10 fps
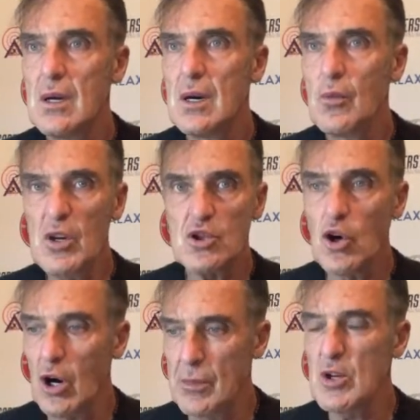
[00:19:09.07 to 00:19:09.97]
We're
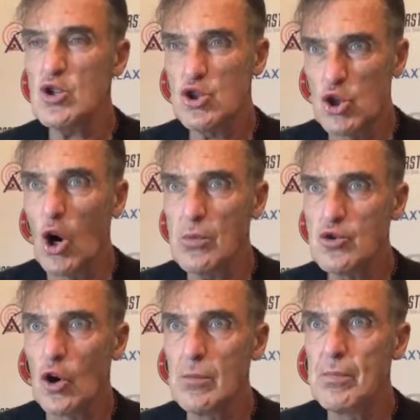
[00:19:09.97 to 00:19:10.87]
talking about top
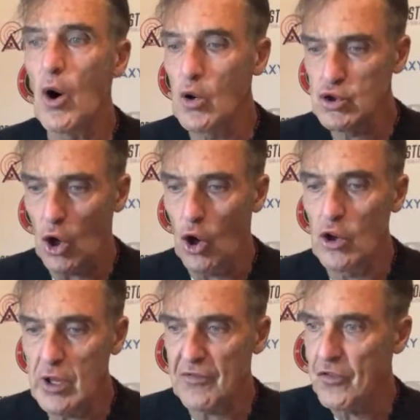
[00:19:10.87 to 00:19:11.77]
draw balls
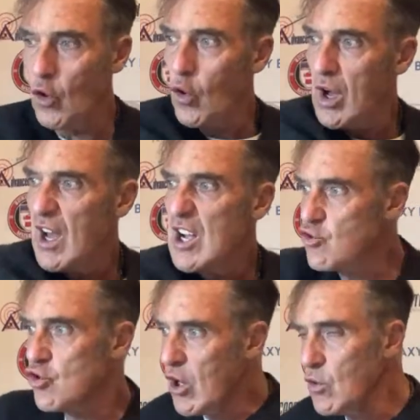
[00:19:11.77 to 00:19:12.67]
on the floor,
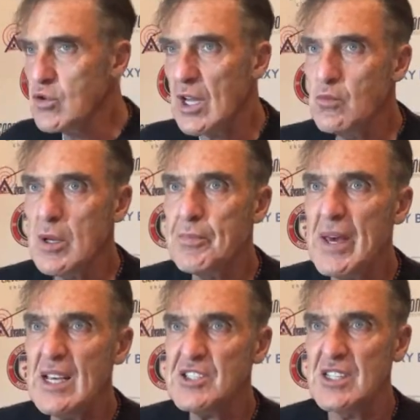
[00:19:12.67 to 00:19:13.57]
drilled in with
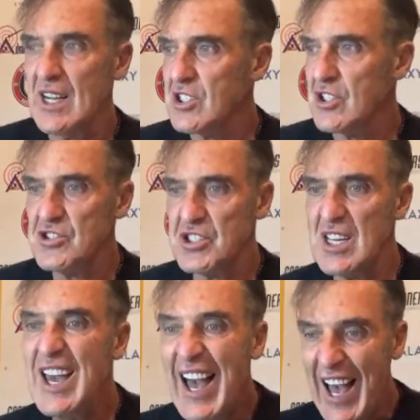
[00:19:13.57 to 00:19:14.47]
pace and
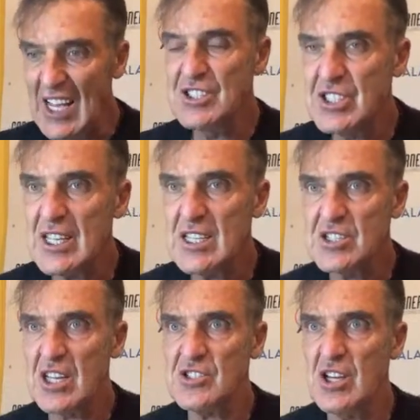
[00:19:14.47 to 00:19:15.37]
accuracy,
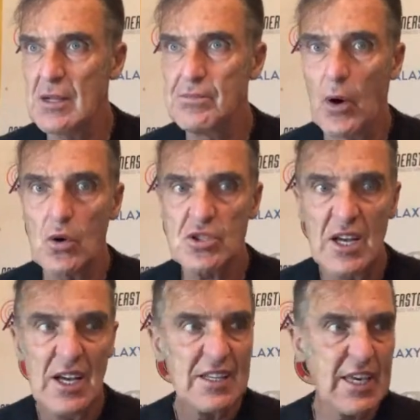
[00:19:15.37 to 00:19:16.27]
inside the 6-yard
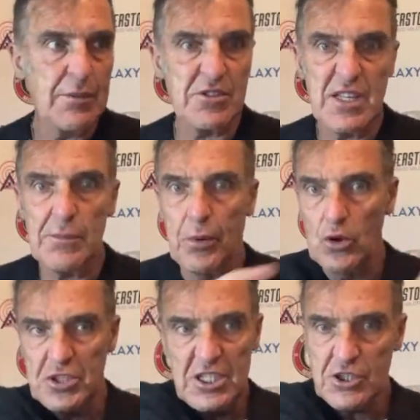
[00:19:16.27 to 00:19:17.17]
box. Keeper's near
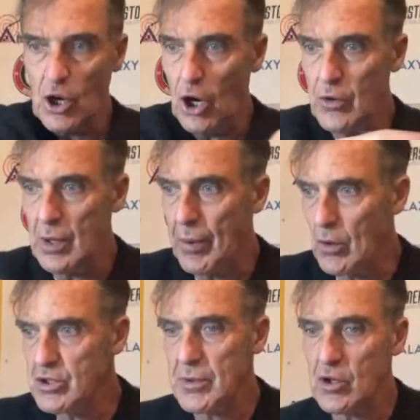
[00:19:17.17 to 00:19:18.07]
post, he's cut out, the
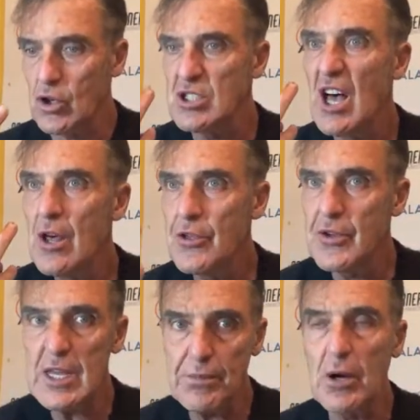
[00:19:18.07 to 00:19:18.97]
ball's come across.
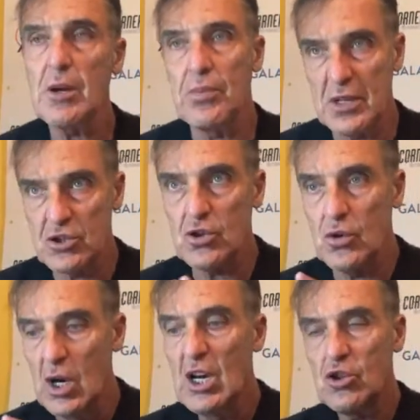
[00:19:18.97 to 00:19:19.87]
3 Borough players,
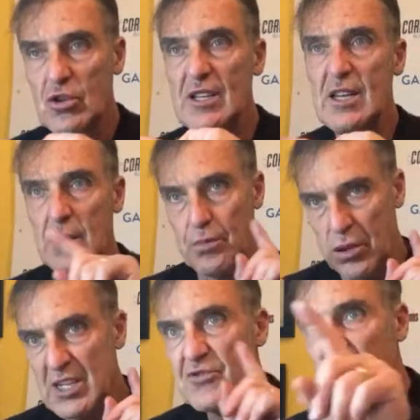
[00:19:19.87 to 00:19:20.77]
so credit the
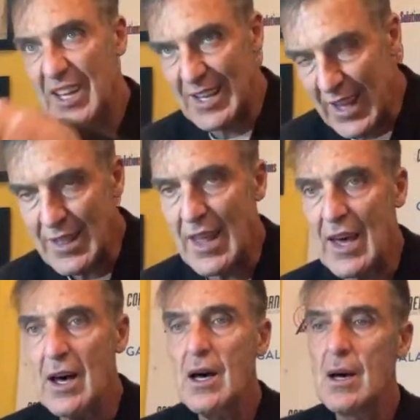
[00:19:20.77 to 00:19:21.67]
players for getting in
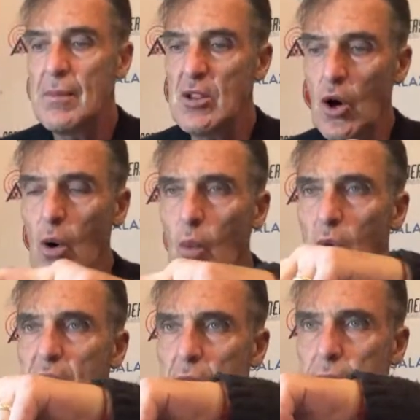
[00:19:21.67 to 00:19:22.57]
there, but not
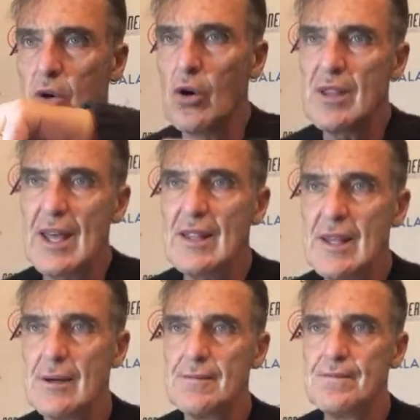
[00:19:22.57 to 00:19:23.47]
one of them got on the end of it.